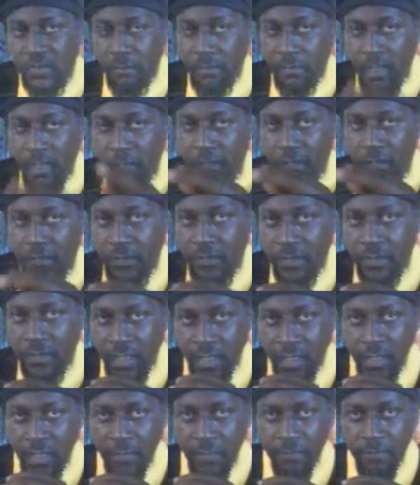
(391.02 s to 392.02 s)
me some mail the other
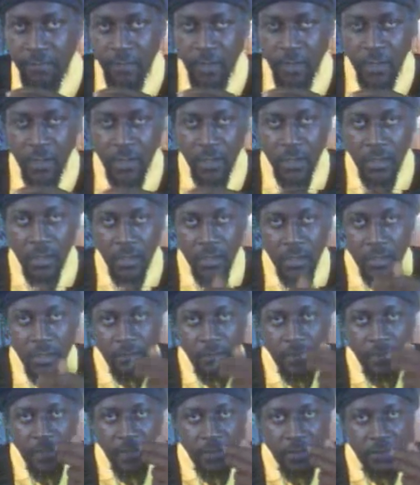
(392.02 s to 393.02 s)
day.
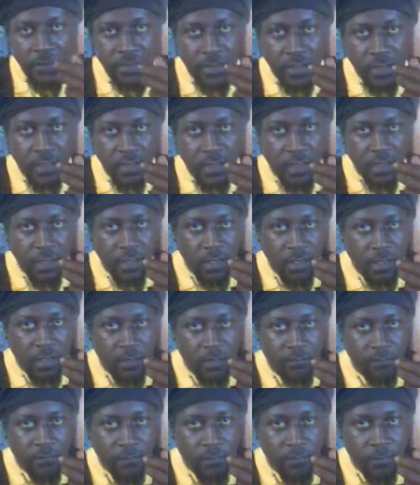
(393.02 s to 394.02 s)
There's
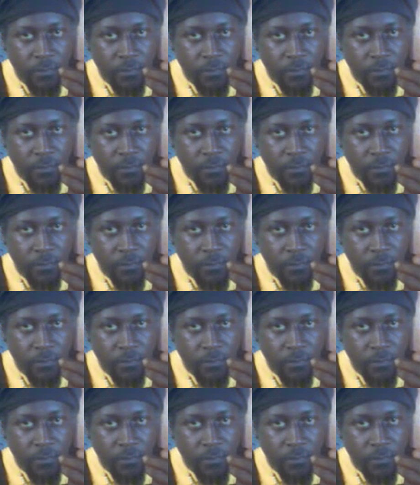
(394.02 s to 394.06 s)
a